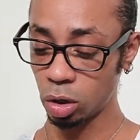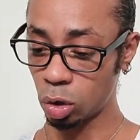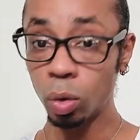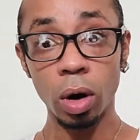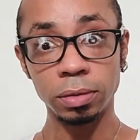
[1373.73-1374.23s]

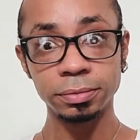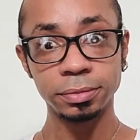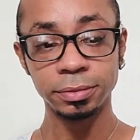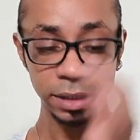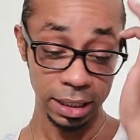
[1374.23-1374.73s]
Cool.
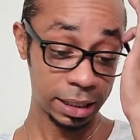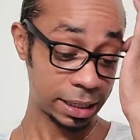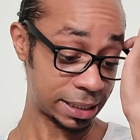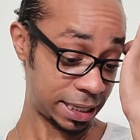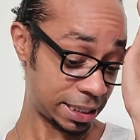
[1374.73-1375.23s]

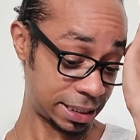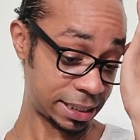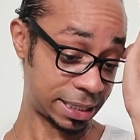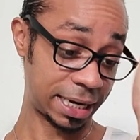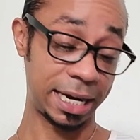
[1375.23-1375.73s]
Let's get into
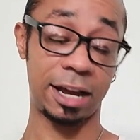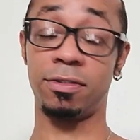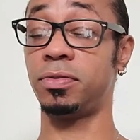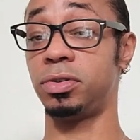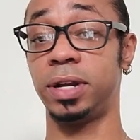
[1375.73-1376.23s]
the second
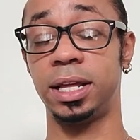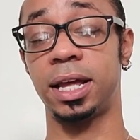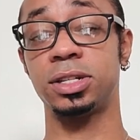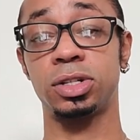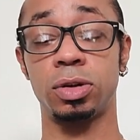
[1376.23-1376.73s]
half of your reading
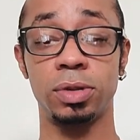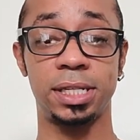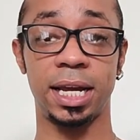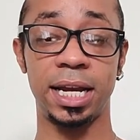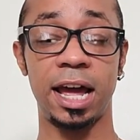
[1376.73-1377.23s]
then. So the
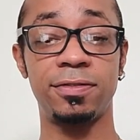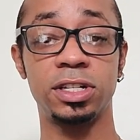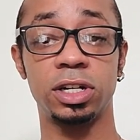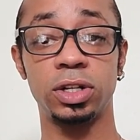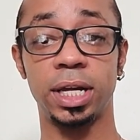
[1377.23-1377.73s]
second half
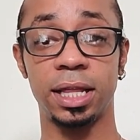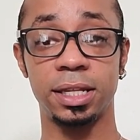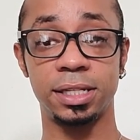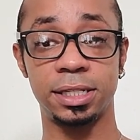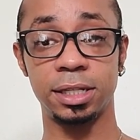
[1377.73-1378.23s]
is going to look
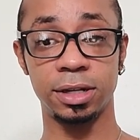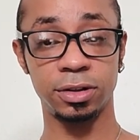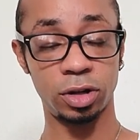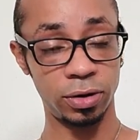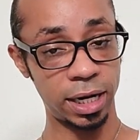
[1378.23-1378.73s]
at
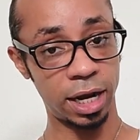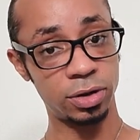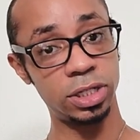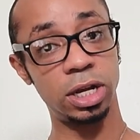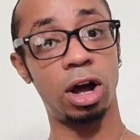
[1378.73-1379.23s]
the current
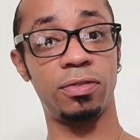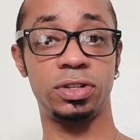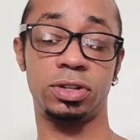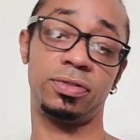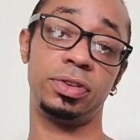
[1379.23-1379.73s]
energy off into the